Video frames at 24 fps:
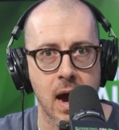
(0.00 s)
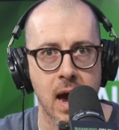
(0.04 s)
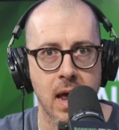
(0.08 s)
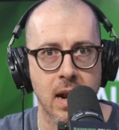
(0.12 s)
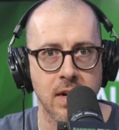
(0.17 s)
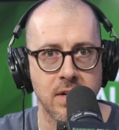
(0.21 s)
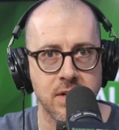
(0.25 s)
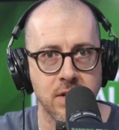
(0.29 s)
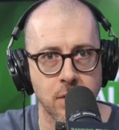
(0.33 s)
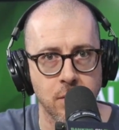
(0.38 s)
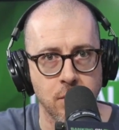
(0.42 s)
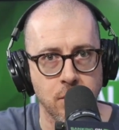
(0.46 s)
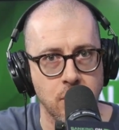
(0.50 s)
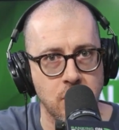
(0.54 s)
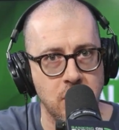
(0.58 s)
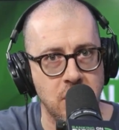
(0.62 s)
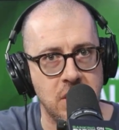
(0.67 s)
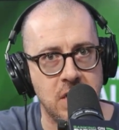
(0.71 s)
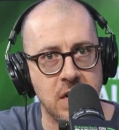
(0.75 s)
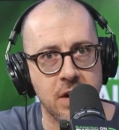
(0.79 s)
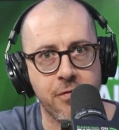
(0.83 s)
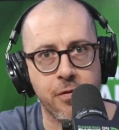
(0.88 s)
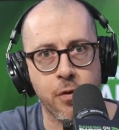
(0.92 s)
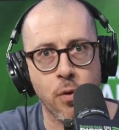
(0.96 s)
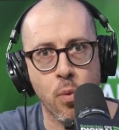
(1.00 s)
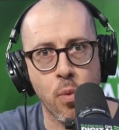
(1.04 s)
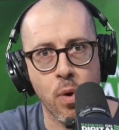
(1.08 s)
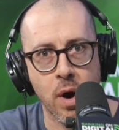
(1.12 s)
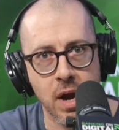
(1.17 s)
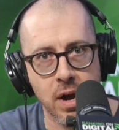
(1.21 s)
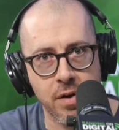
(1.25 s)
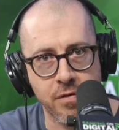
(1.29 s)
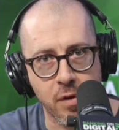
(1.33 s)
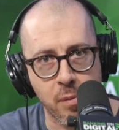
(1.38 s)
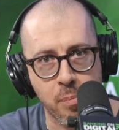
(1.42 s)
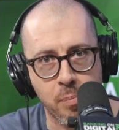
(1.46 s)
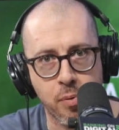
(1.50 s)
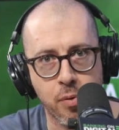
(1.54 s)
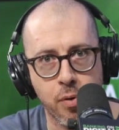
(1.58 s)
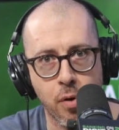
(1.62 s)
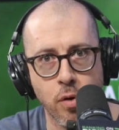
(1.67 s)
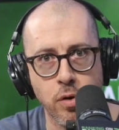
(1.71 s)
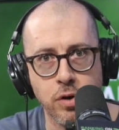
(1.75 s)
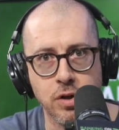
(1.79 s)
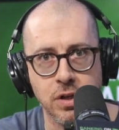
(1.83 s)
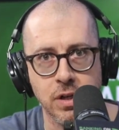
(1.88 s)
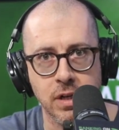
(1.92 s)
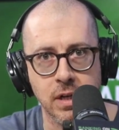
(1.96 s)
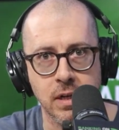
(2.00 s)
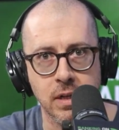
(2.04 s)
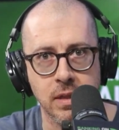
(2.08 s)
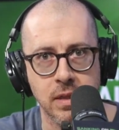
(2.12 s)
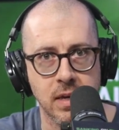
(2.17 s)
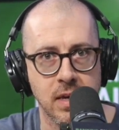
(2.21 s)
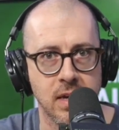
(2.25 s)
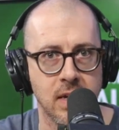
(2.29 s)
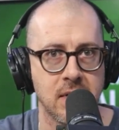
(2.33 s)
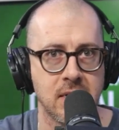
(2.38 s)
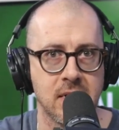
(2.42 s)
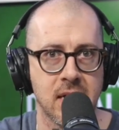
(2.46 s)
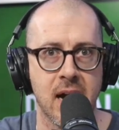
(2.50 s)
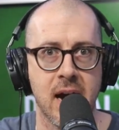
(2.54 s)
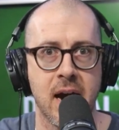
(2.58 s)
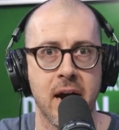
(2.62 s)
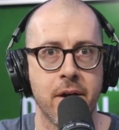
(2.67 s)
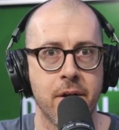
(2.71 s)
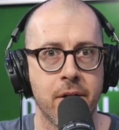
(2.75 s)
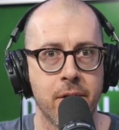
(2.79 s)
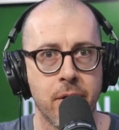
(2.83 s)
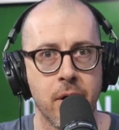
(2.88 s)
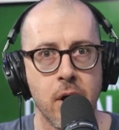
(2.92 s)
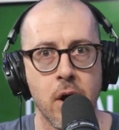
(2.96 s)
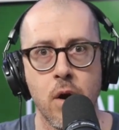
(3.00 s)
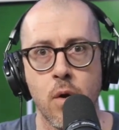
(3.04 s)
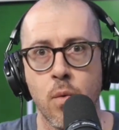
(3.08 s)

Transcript: And it's a different way of approaching the entire,